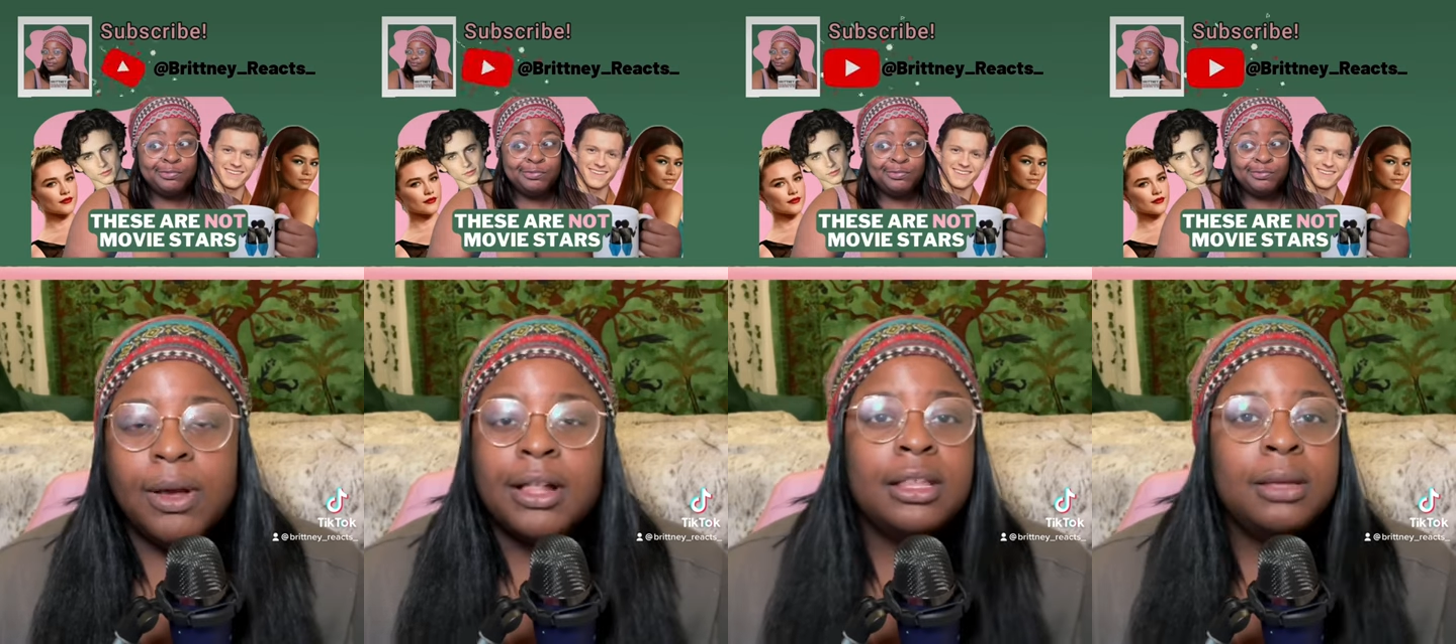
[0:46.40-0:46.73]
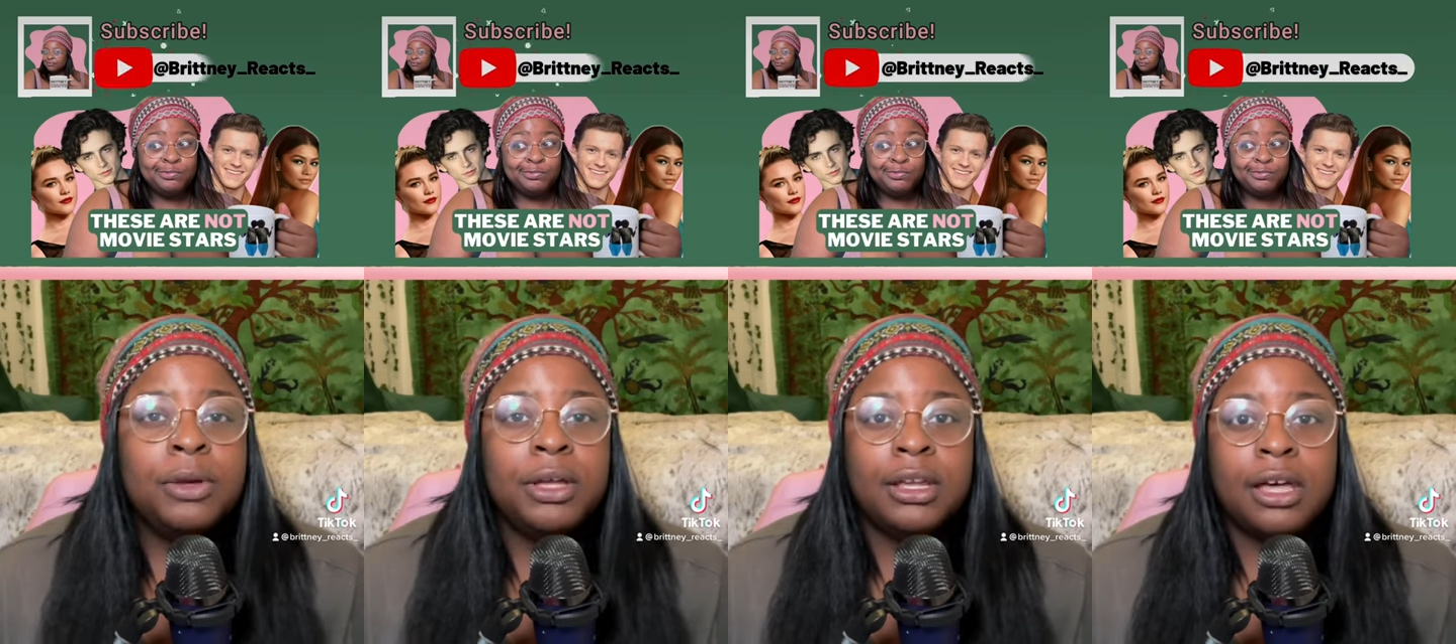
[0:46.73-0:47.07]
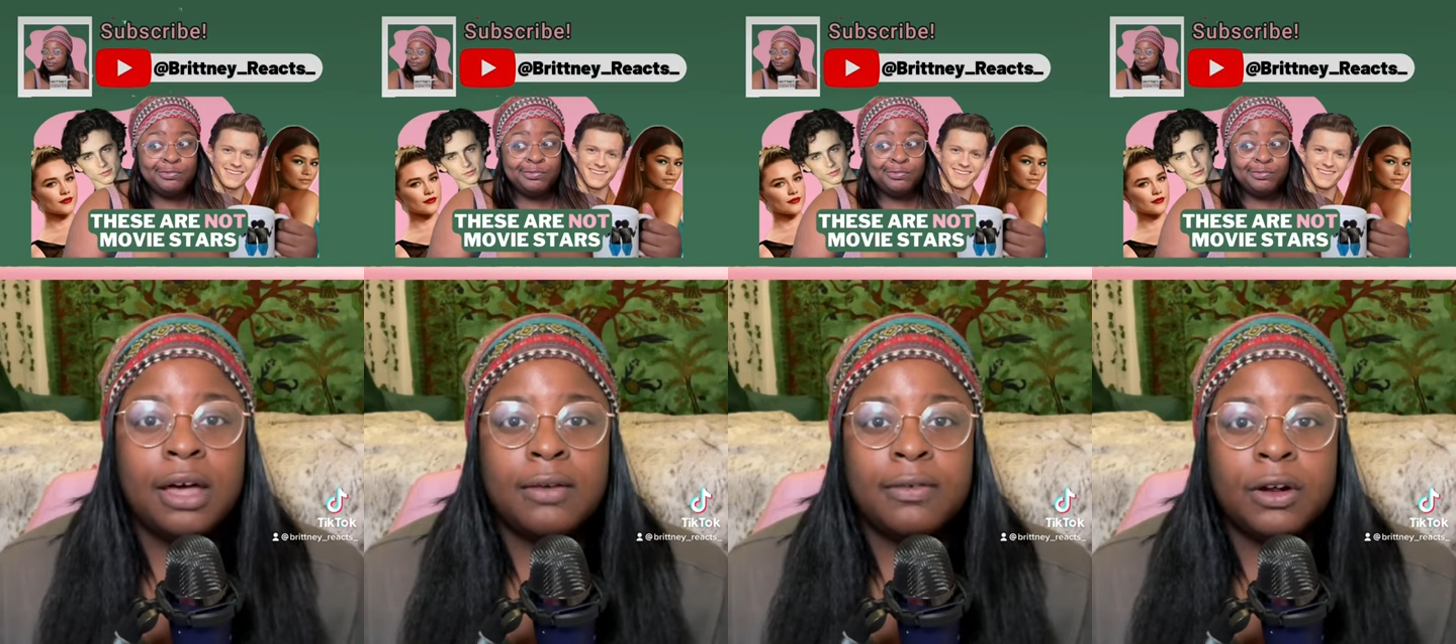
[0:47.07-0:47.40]
I'm gonna
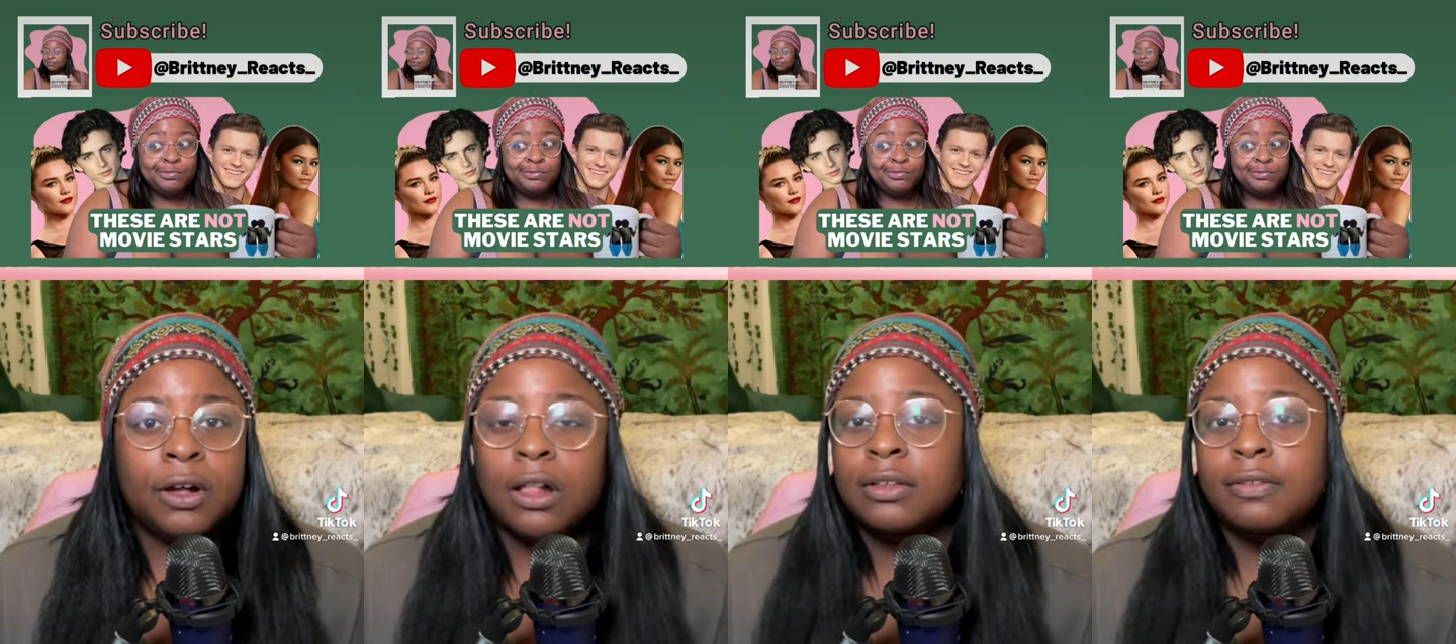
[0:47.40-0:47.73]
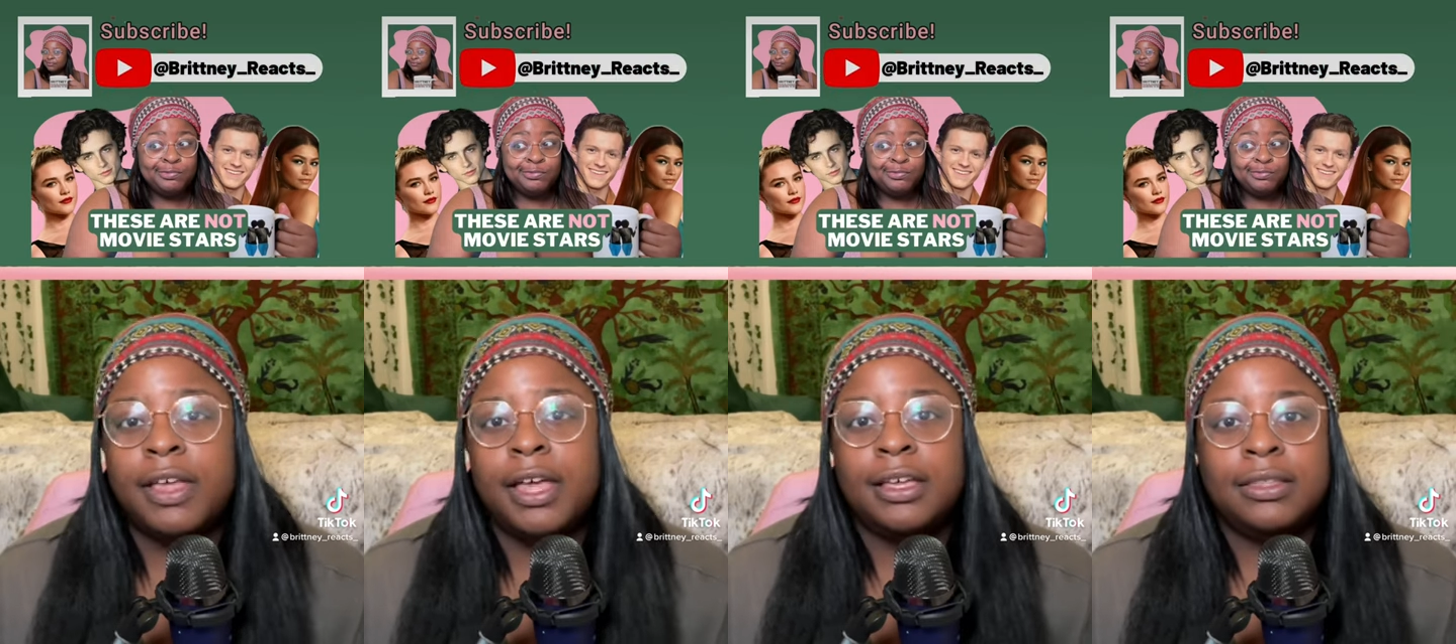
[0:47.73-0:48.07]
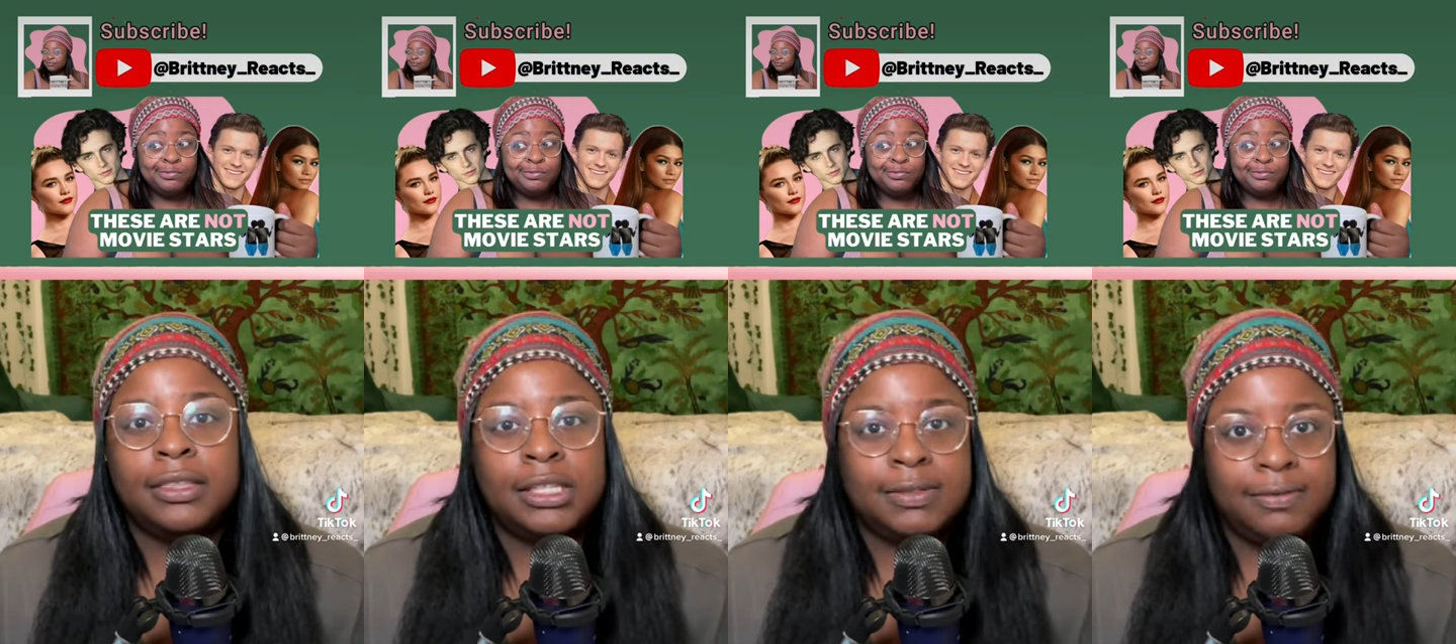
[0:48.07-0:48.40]
cover all of that in
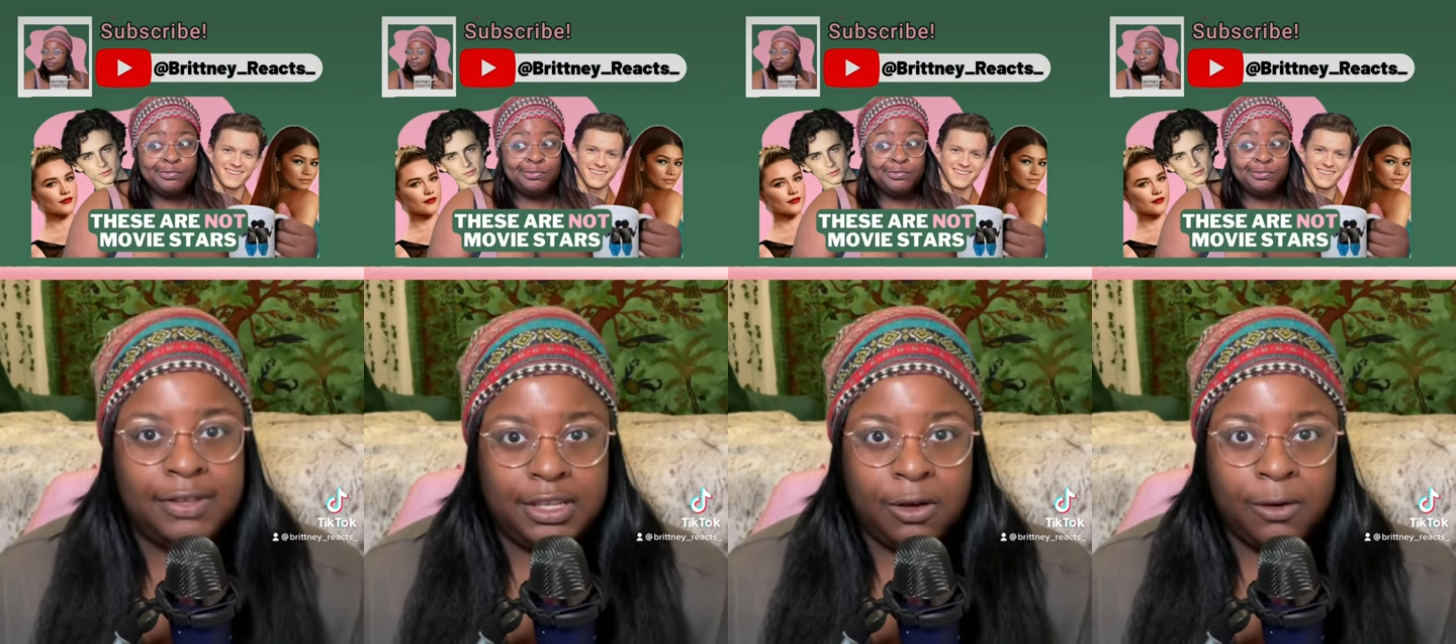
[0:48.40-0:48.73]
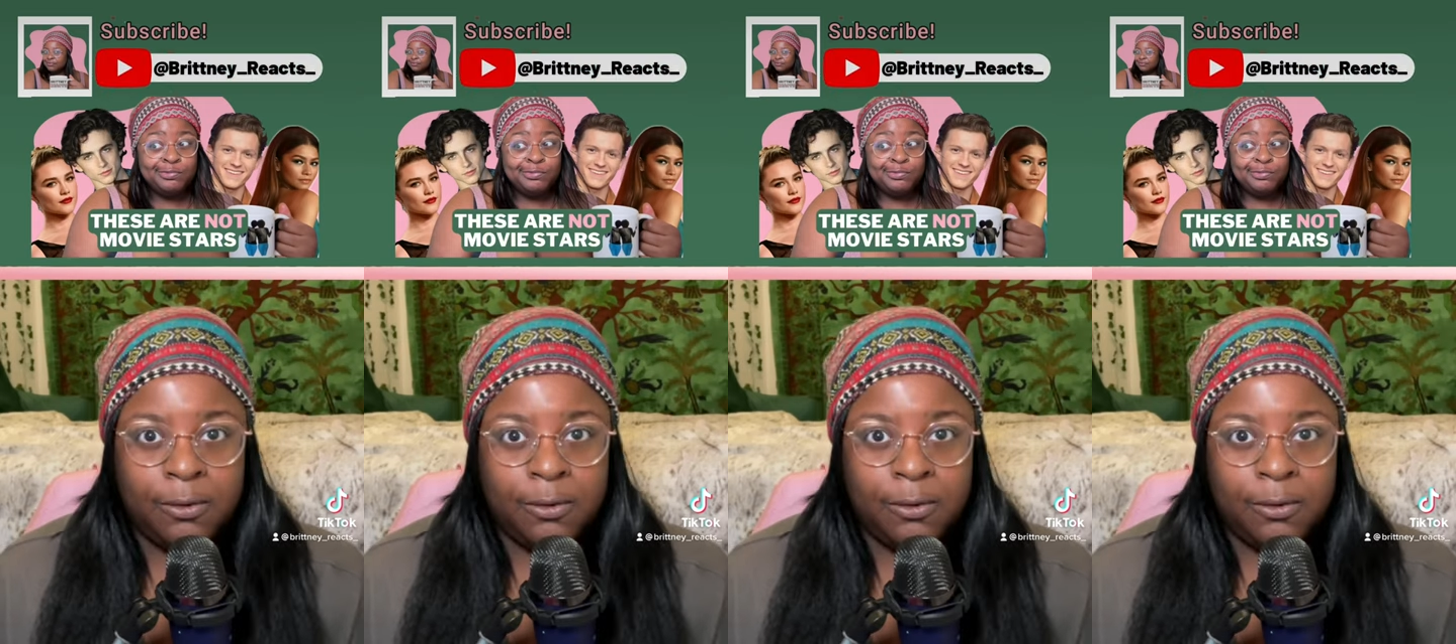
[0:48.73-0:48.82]
this video.